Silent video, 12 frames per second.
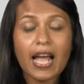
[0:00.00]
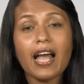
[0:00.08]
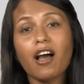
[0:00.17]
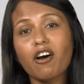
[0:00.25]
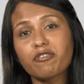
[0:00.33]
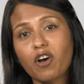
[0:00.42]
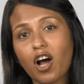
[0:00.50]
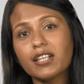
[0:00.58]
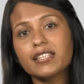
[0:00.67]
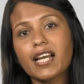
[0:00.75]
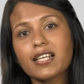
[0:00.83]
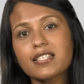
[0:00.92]
of
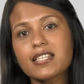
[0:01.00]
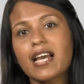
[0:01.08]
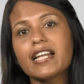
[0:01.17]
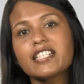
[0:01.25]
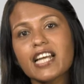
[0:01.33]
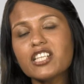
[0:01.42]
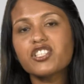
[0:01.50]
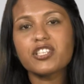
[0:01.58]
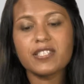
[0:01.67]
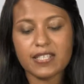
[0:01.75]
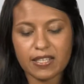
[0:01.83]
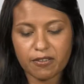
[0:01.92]
context, and
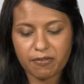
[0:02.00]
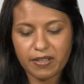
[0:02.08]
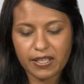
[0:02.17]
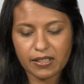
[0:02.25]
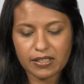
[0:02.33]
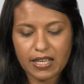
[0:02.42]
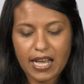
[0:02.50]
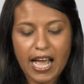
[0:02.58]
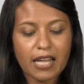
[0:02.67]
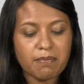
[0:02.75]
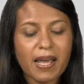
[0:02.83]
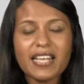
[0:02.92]
tensions in the field,
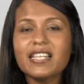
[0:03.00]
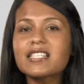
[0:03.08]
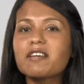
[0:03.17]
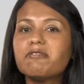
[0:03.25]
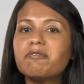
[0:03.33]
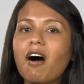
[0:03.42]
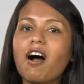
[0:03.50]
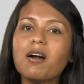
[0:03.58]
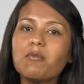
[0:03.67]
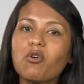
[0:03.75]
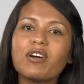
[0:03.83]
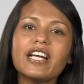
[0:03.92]
and make this a far
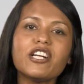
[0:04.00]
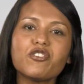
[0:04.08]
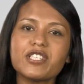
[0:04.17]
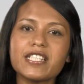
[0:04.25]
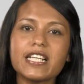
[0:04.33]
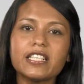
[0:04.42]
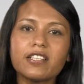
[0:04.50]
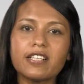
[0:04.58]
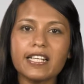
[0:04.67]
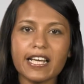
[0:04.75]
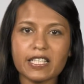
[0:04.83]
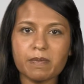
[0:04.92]
more interesting
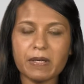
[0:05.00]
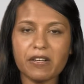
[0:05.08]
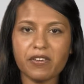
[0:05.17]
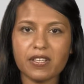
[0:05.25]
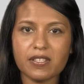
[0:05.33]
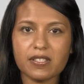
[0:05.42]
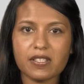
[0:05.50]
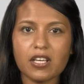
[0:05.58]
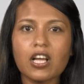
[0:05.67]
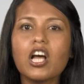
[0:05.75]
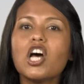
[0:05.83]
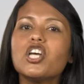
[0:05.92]
learning experience.
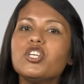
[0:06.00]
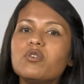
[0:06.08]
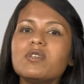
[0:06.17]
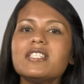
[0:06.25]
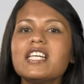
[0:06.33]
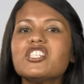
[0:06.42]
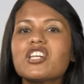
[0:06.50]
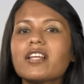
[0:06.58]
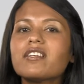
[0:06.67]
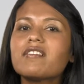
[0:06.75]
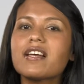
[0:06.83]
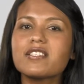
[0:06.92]
Use each
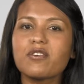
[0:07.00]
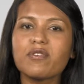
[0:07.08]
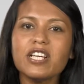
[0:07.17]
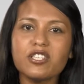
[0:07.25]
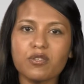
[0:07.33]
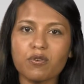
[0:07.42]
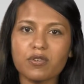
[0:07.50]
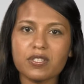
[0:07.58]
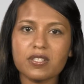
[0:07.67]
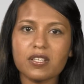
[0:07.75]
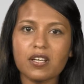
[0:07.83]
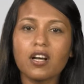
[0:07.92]
other as a
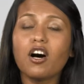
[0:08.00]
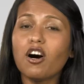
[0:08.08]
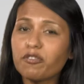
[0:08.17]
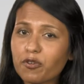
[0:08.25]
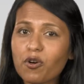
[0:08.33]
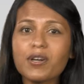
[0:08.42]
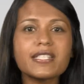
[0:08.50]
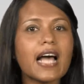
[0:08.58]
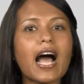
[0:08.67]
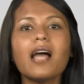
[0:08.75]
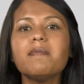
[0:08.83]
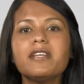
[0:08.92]
resource. Of course,
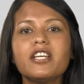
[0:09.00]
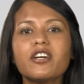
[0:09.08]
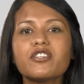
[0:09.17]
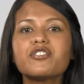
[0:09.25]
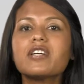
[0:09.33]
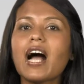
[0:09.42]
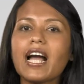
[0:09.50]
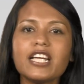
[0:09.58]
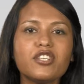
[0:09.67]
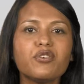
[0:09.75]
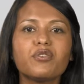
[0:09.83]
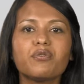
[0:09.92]
I'm here to
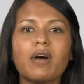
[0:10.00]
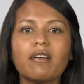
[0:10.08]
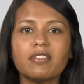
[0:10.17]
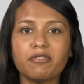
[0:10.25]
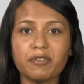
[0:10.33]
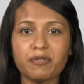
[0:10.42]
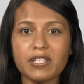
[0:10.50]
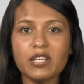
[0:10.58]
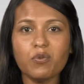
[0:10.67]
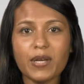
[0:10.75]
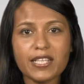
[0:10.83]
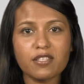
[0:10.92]
guide you throughout the 15
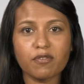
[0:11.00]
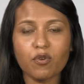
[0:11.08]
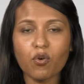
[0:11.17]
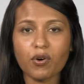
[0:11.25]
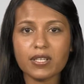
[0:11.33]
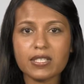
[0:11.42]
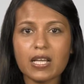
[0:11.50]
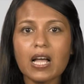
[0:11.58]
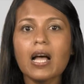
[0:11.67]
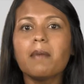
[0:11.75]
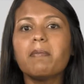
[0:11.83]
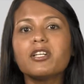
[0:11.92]
weeks of course,
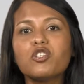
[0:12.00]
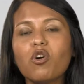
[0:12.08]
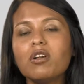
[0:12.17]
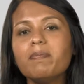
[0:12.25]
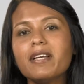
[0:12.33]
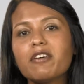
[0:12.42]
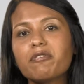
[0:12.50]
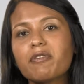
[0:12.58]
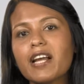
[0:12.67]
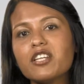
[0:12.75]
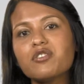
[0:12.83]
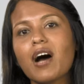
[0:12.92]
but don't be
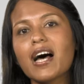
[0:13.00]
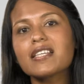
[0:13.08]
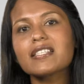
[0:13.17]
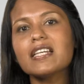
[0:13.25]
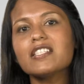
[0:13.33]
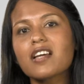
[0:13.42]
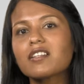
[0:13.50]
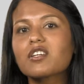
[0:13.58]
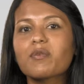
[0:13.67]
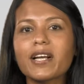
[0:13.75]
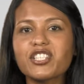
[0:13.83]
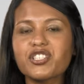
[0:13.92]
afraid to ask each other
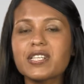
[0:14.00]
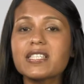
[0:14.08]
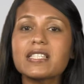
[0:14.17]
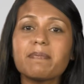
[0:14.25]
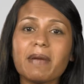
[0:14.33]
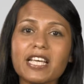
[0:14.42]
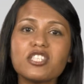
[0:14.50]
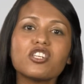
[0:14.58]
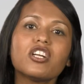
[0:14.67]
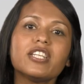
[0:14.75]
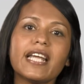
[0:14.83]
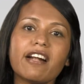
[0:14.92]
questions based
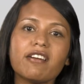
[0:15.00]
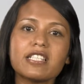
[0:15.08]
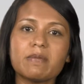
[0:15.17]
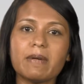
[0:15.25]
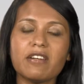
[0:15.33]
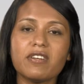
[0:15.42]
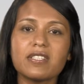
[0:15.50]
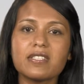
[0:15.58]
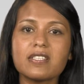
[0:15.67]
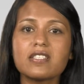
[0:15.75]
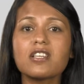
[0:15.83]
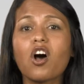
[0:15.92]
on their
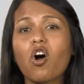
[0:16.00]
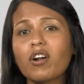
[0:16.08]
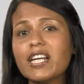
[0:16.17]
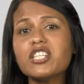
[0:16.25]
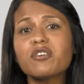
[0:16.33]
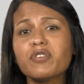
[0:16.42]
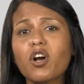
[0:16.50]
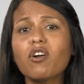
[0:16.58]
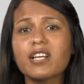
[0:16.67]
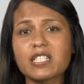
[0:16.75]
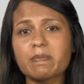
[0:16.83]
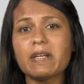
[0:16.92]
experiences or each of your
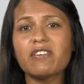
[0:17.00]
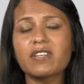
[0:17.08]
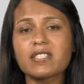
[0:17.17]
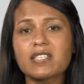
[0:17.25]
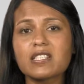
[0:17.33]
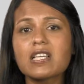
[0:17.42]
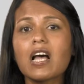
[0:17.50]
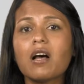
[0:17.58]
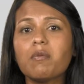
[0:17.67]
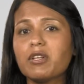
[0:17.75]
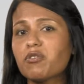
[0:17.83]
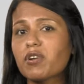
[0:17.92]
experiences
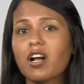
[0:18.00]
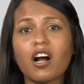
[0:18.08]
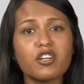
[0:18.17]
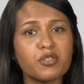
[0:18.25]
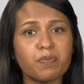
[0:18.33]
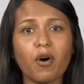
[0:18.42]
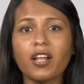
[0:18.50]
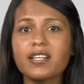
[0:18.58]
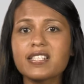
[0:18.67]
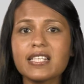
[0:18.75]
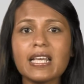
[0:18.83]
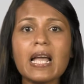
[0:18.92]
with regard to
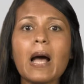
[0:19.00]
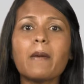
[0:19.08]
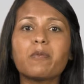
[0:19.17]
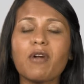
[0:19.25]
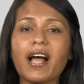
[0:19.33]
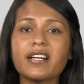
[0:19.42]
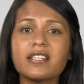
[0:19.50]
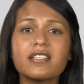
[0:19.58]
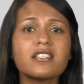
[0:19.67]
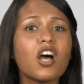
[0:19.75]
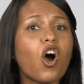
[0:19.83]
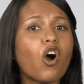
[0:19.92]
policy,
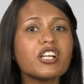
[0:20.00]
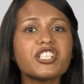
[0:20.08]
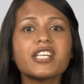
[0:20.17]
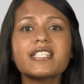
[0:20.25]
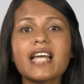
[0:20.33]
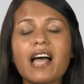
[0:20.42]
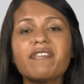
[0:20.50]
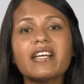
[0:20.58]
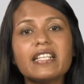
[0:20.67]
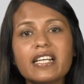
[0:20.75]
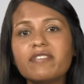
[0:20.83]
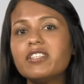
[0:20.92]
practice, or just
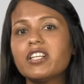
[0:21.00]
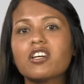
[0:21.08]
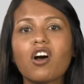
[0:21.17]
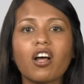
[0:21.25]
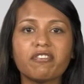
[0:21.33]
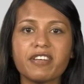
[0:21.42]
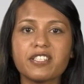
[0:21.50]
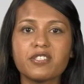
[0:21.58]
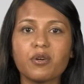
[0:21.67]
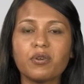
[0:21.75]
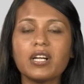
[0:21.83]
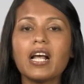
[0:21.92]
having lived in a conflict
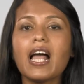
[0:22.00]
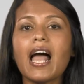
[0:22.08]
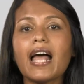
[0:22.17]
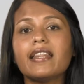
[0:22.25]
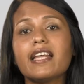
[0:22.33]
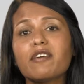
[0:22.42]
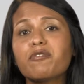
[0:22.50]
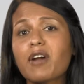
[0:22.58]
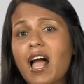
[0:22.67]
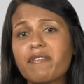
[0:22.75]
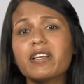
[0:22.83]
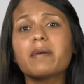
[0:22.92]
zone and therefore
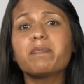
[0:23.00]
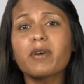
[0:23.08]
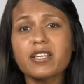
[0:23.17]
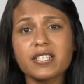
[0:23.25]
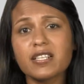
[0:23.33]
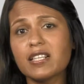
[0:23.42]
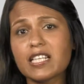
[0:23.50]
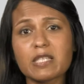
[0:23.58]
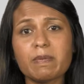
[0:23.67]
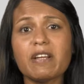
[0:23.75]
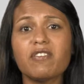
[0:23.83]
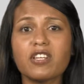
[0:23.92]
having a personal
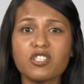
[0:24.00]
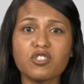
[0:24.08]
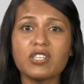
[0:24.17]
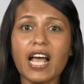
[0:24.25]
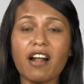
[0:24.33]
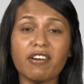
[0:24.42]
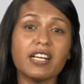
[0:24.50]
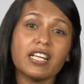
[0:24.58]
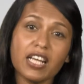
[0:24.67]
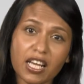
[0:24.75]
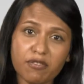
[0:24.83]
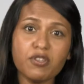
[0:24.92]
experience to narrate
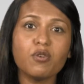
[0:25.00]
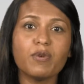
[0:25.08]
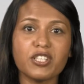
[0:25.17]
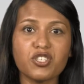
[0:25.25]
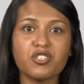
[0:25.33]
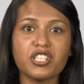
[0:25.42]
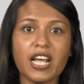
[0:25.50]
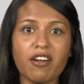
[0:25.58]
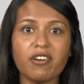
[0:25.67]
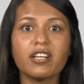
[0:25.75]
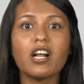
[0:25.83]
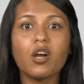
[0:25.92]
if you wish to share
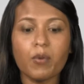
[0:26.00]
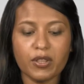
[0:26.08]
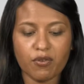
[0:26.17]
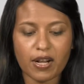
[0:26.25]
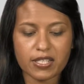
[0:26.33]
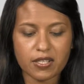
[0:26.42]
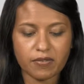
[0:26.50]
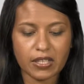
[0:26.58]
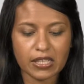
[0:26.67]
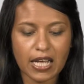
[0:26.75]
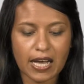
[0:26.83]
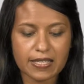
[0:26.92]
it with the rest of the
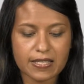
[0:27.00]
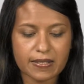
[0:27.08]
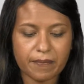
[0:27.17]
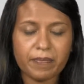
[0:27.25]
class.